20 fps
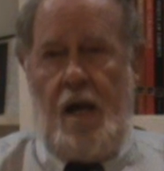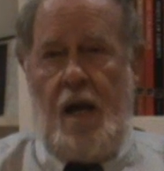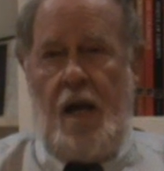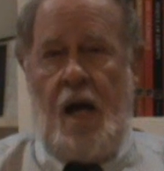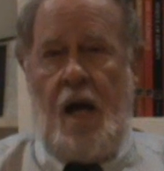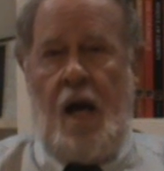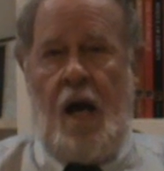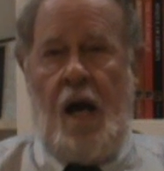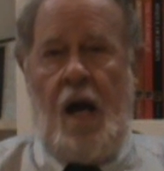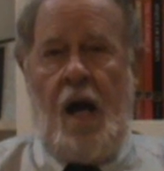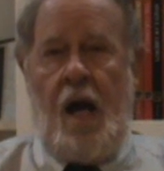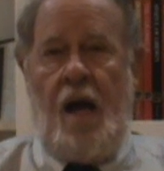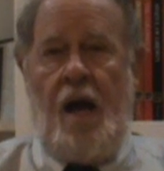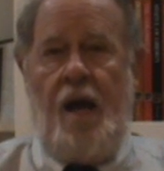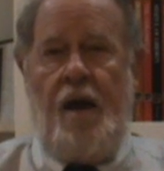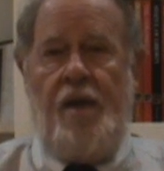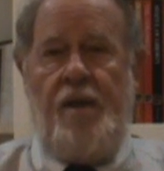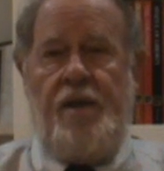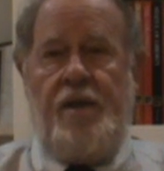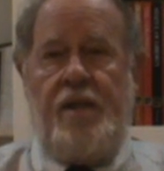
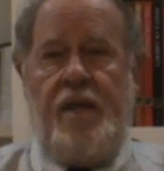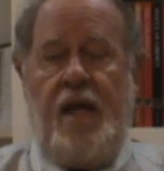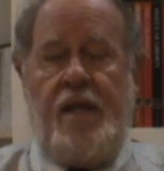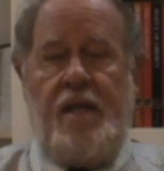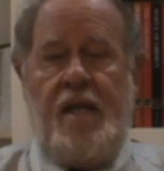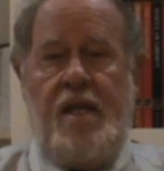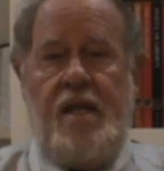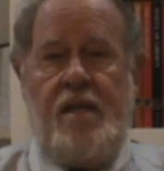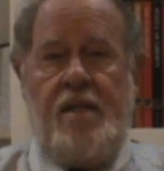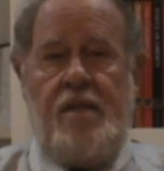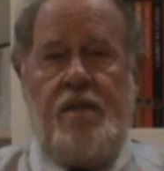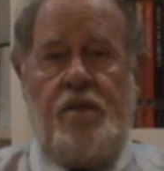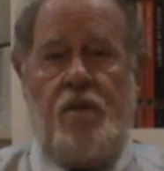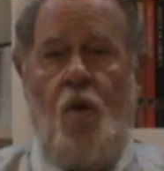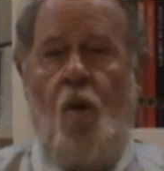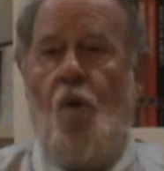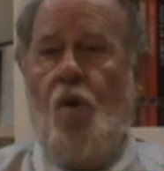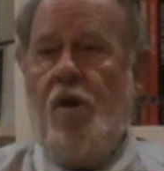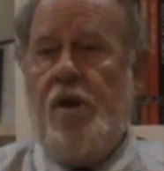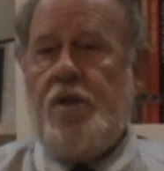That his
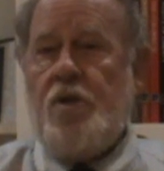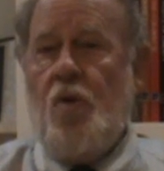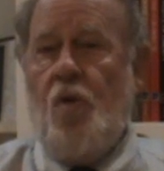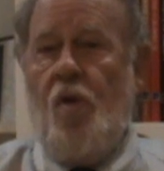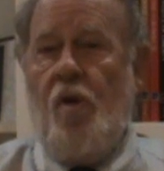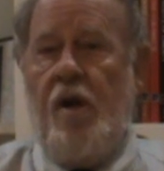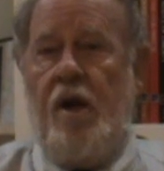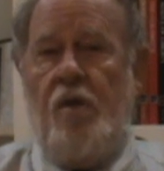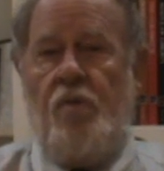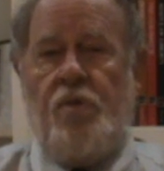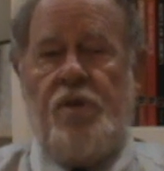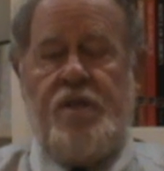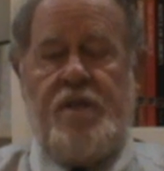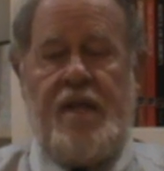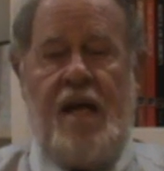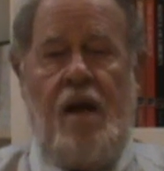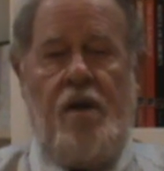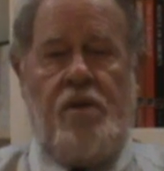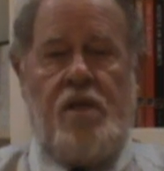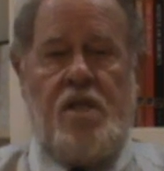oratory
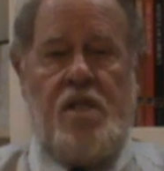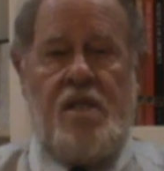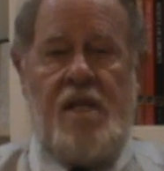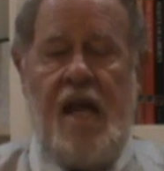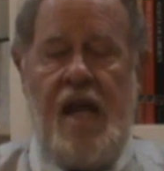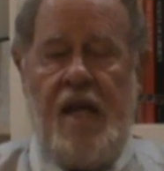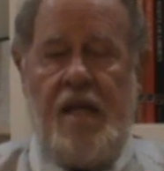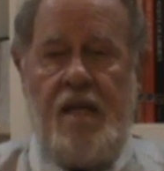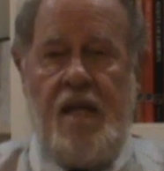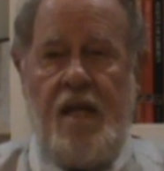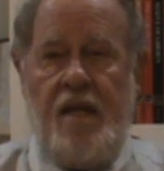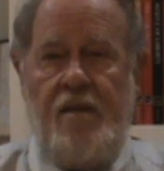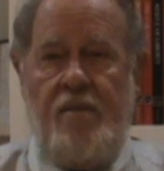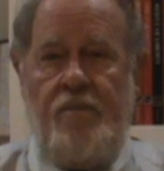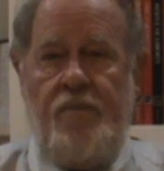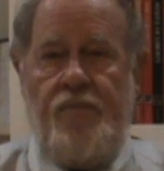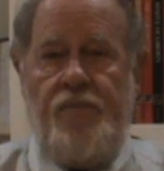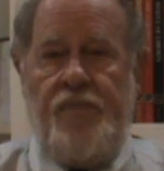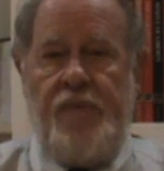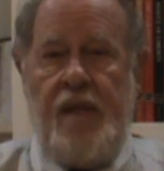was
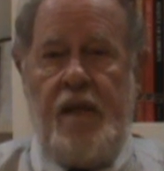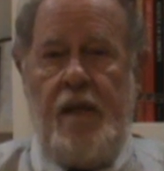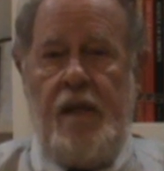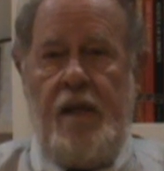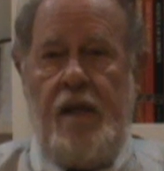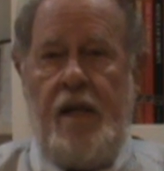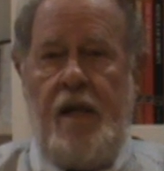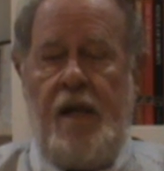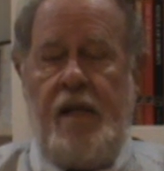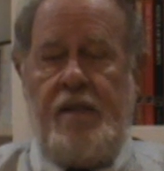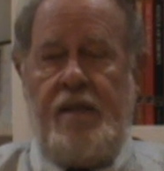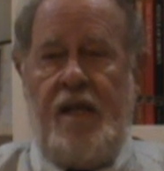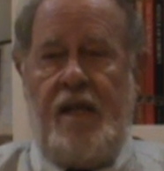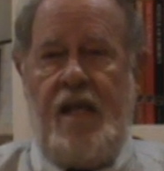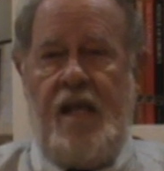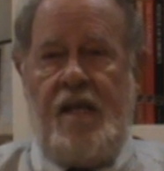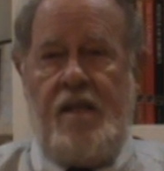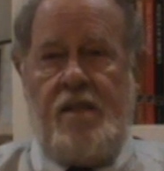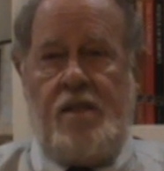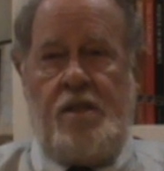outstanding, that
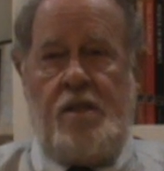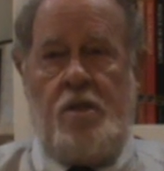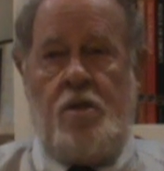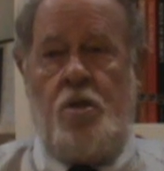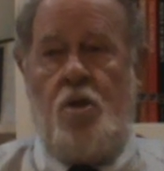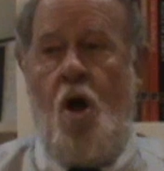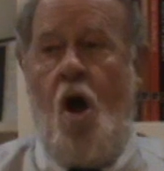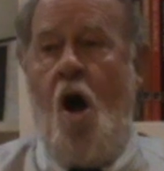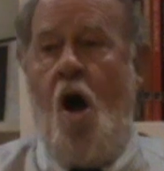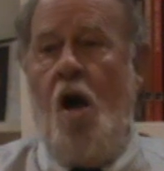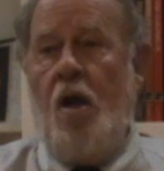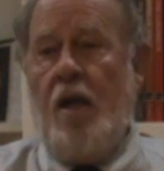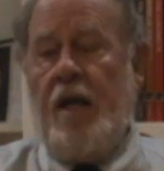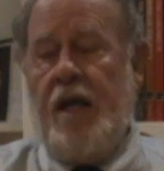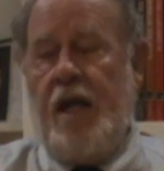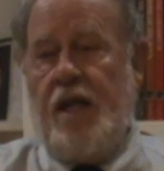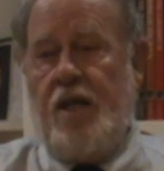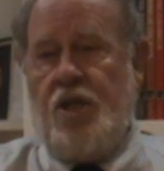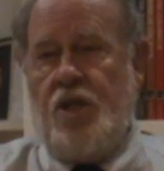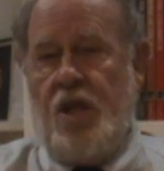his
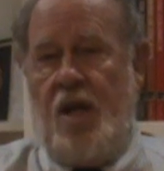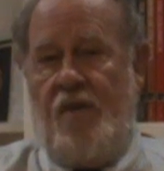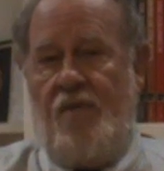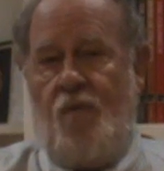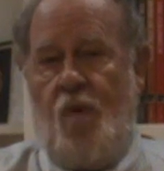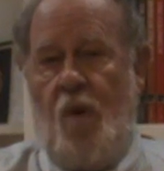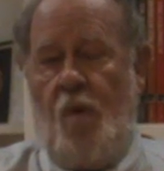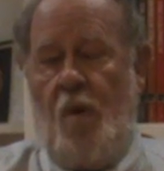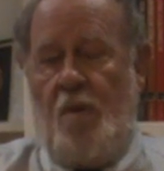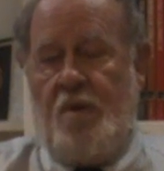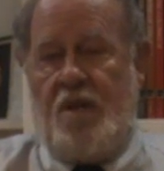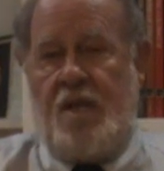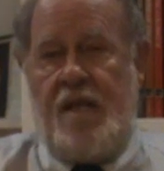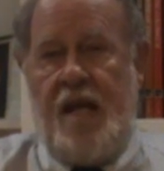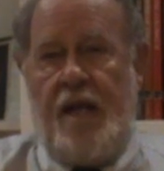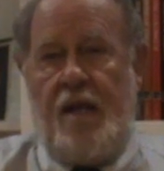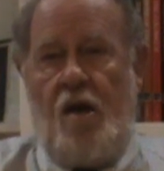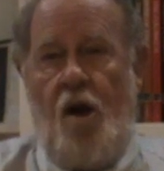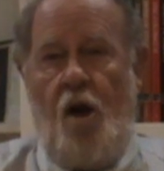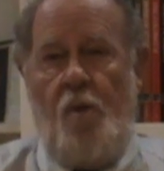knowledge of what we would
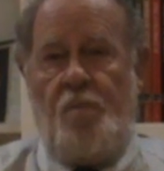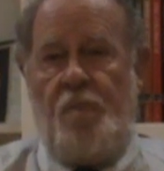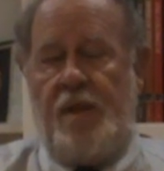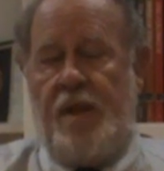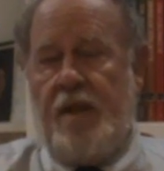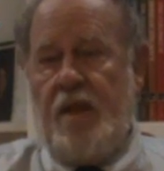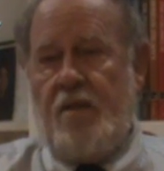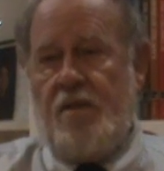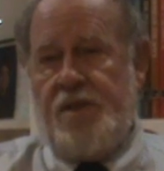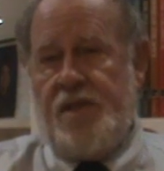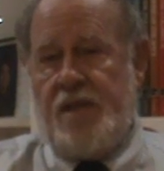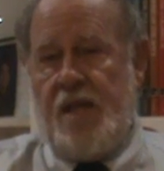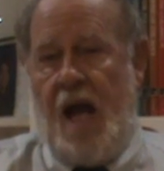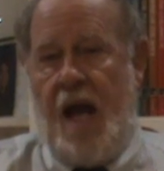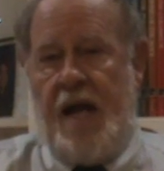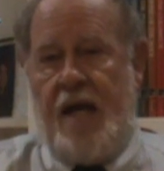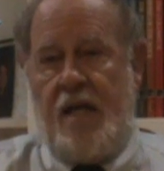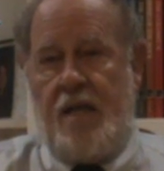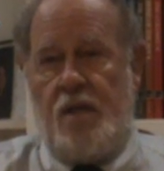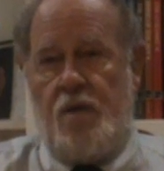today call political
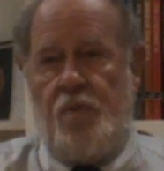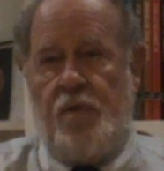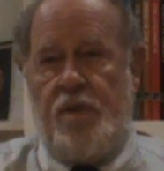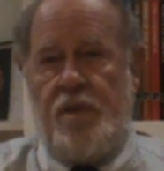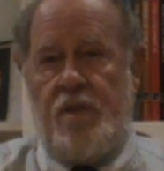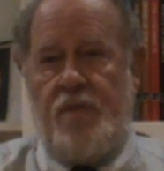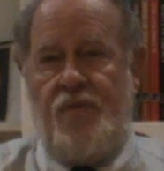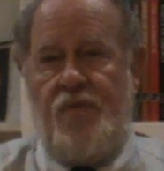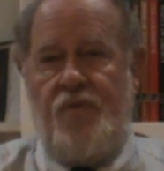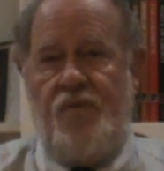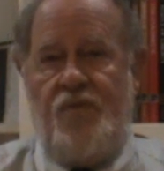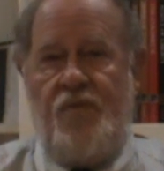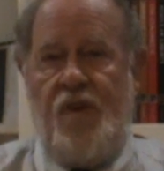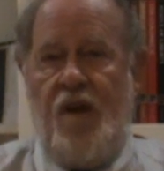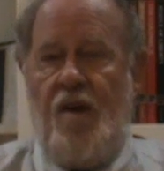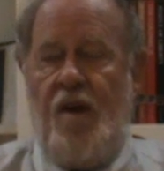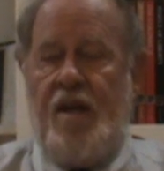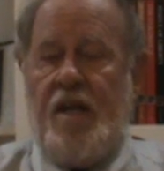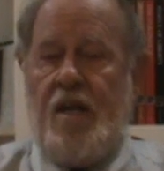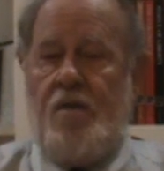science was
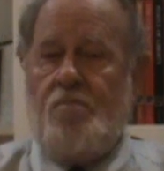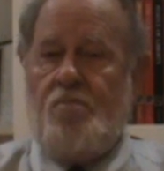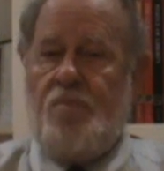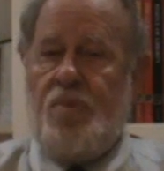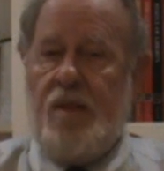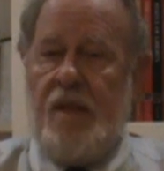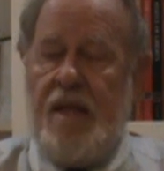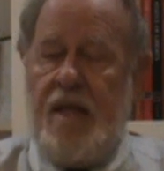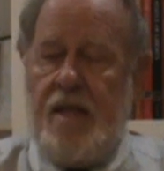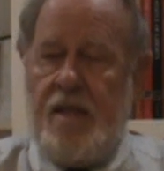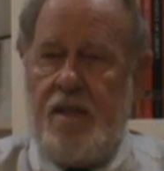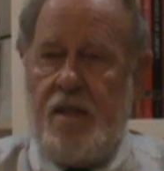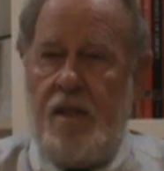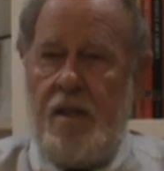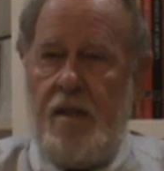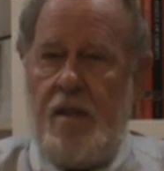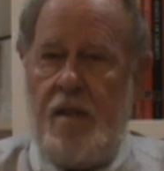very complete.